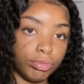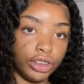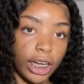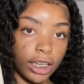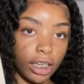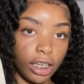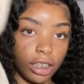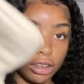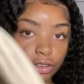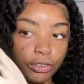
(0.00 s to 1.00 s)

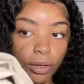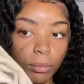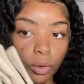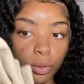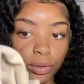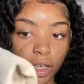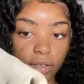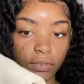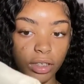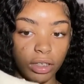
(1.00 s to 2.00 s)
jeggings from Old
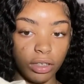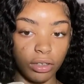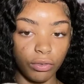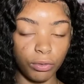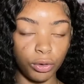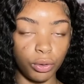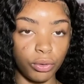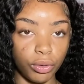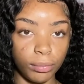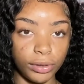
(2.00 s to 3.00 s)
Navy.
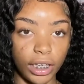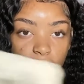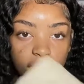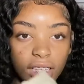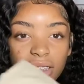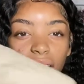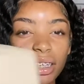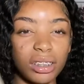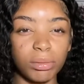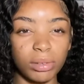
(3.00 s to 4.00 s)
Uniform jeggings. I thought
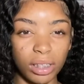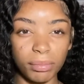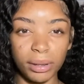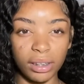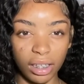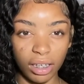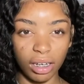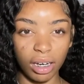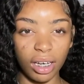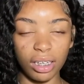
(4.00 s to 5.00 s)
these was gonna be
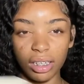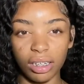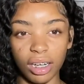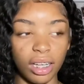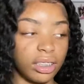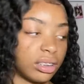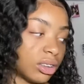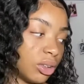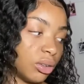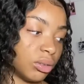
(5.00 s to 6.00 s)
thicker and they're not,
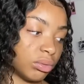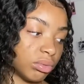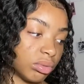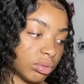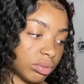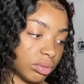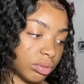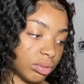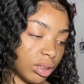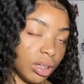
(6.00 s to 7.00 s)
so
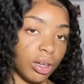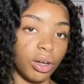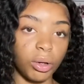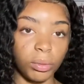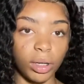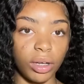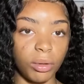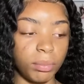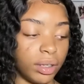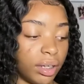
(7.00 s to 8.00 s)
oh
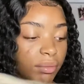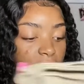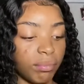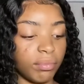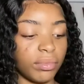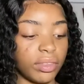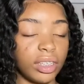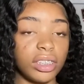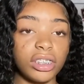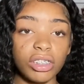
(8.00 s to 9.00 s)
well. But
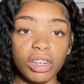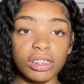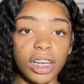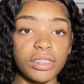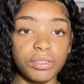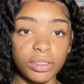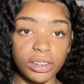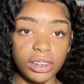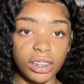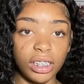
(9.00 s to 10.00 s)
These are a size
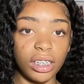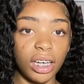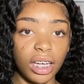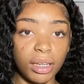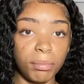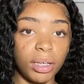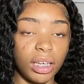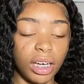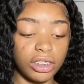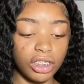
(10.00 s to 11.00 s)
14 and they kind of
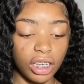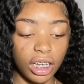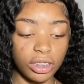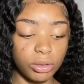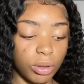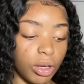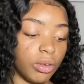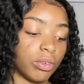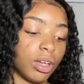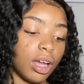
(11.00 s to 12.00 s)
big. I should have got a
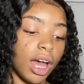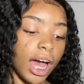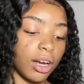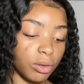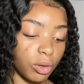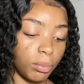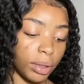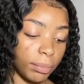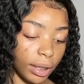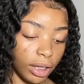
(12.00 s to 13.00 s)
12. I don't know,
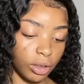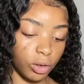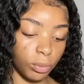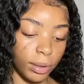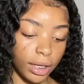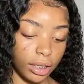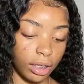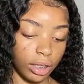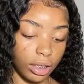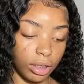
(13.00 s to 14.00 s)
maybe I could go back
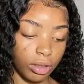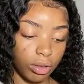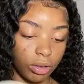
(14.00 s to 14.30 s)
and